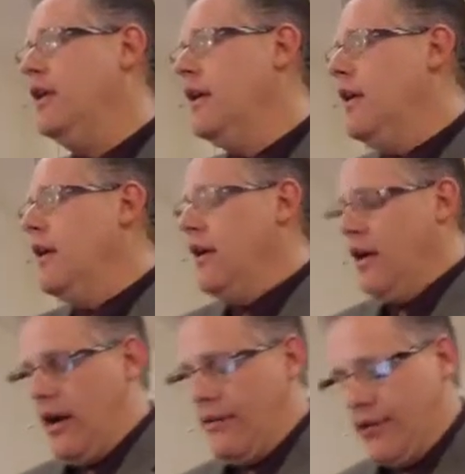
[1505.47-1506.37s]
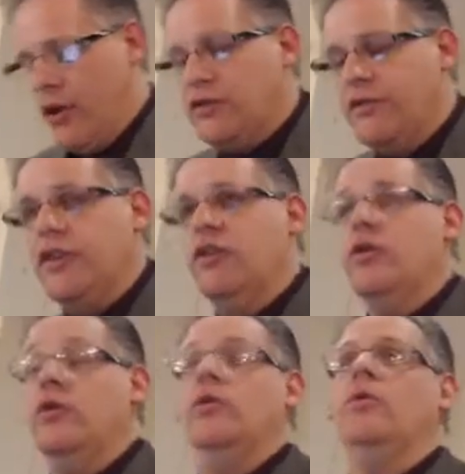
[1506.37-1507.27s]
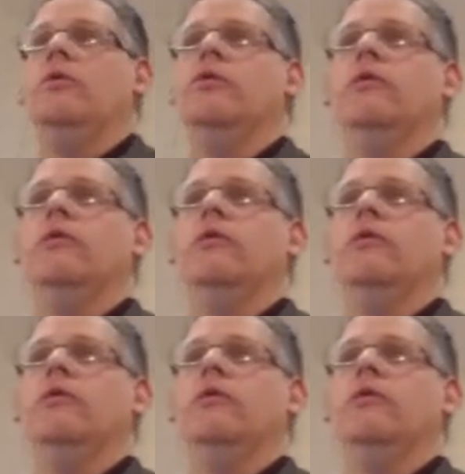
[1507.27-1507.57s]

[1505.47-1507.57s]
And uh, for those of you who